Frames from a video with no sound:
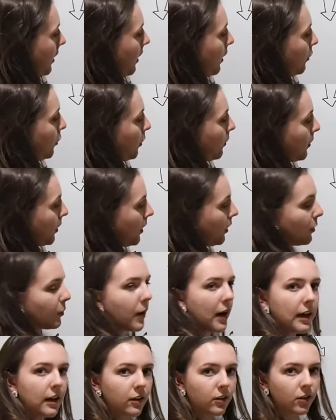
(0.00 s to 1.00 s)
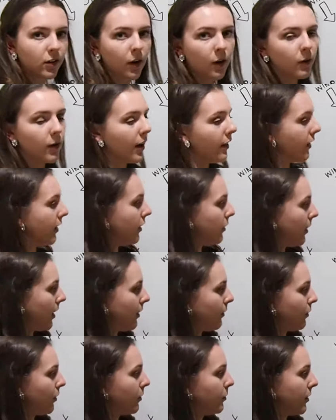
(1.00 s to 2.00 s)
is over here waiting to go, and then you
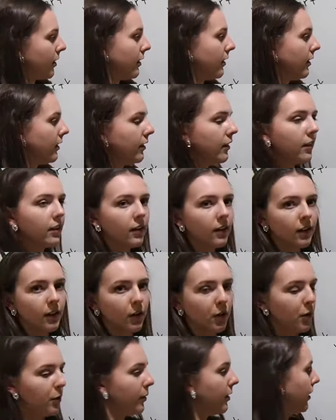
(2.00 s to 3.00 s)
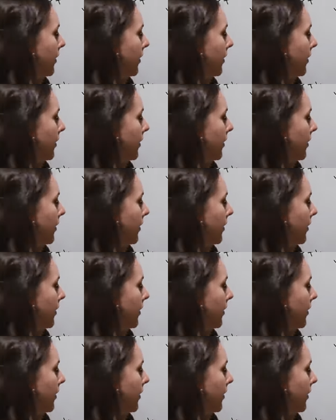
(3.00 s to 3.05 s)
have someone who